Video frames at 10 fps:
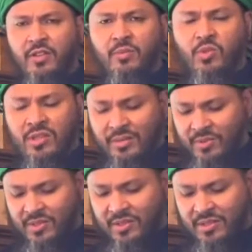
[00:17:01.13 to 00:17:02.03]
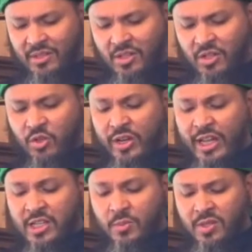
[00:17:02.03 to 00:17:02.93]
for the Muslims.
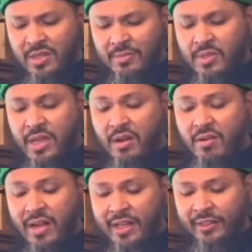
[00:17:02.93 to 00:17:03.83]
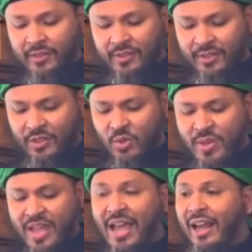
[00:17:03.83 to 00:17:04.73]
Today's Muslims, they are running to
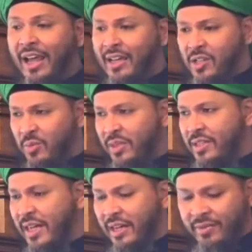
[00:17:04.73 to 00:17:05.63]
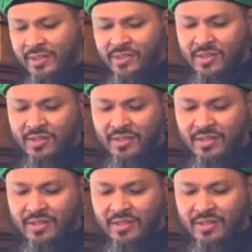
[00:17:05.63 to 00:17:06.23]
be allies with the tyrants.